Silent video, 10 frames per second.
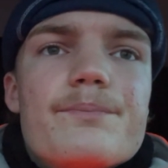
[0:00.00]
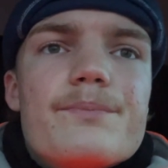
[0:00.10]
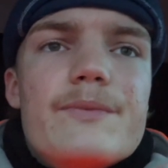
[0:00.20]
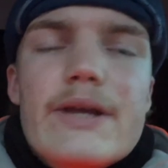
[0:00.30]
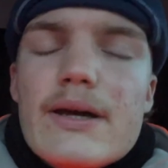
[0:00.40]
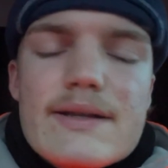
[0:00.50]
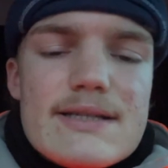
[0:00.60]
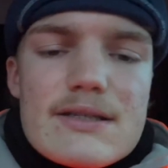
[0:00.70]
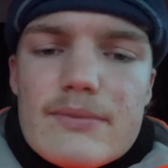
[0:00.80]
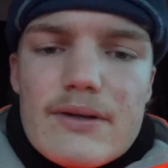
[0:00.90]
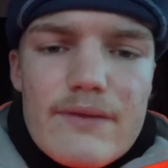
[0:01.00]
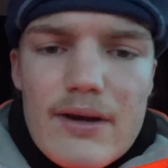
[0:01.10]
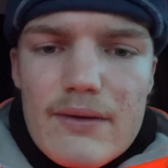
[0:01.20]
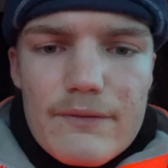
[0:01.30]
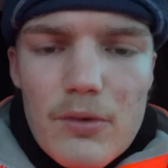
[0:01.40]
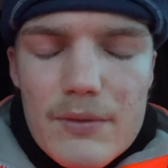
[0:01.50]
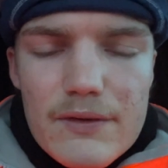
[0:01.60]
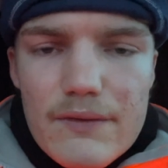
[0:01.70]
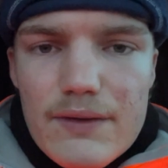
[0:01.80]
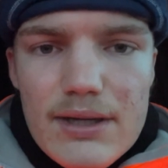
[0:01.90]
Yeah, this hasn't been a very
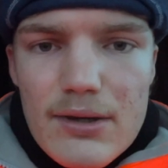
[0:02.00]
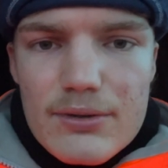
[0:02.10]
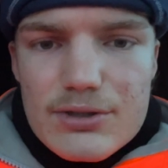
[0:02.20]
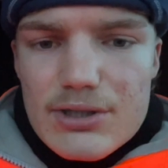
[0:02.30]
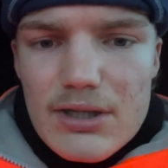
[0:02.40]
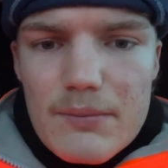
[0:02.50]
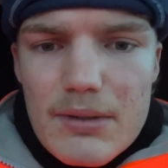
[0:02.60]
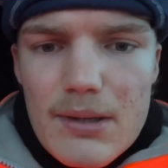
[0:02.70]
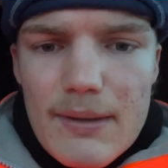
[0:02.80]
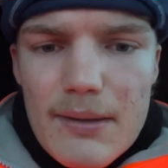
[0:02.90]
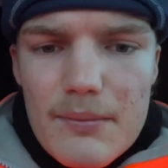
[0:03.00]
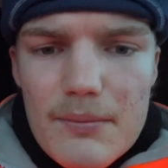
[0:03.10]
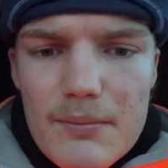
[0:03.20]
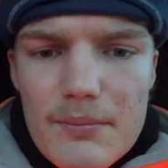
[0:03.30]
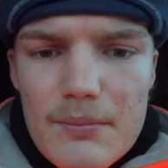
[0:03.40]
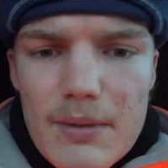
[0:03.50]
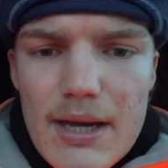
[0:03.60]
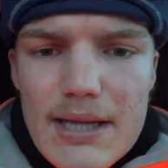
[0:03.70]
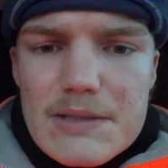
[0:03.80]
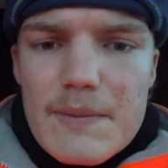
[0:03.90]
informative video. It's just kind of been about my
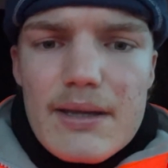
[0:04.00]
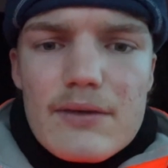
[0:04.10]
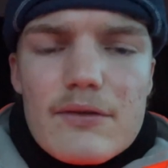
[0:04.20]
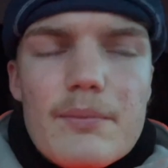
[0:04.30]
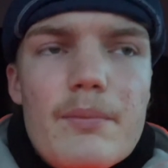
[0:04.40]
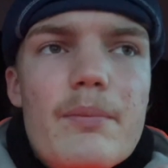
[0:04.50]
headspace.